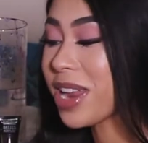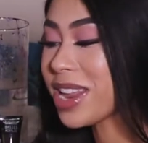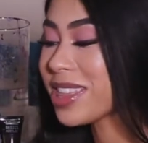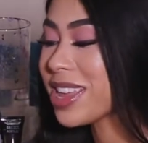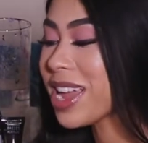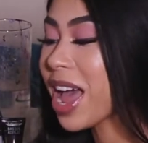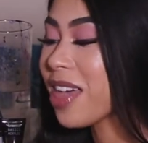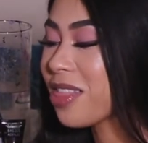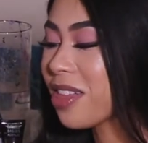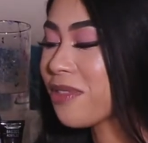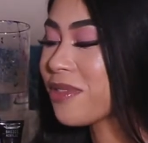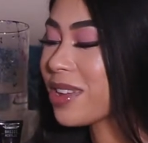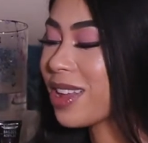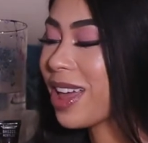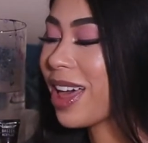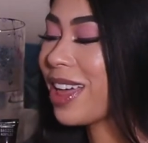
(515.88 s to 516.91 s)
anything, I
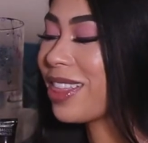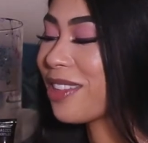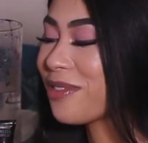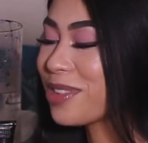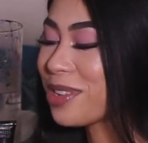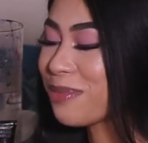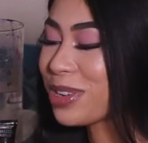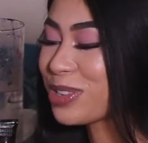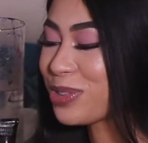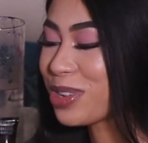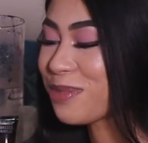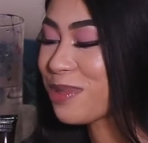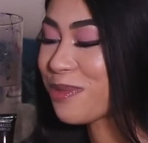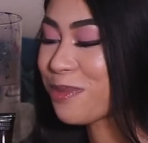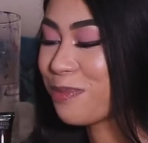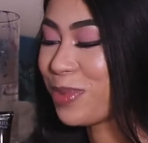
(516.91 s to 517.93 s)
love it. I love it in my
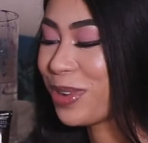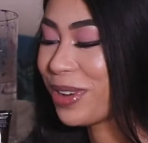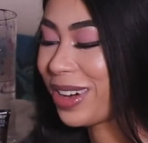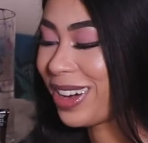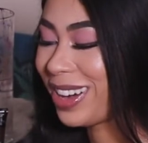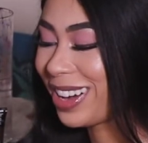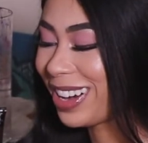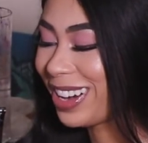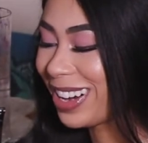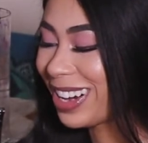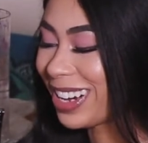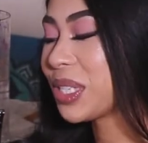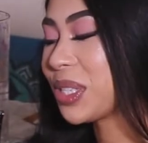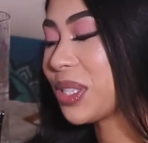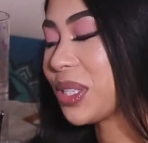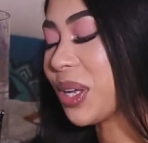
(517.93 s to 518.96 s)
dream even more.
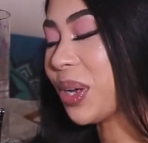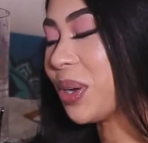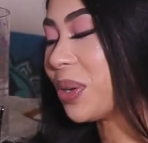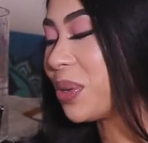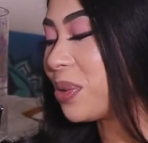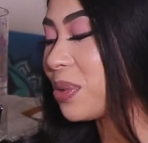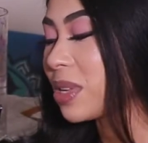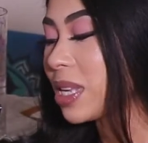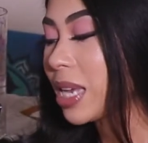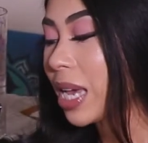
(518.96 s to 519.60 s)
So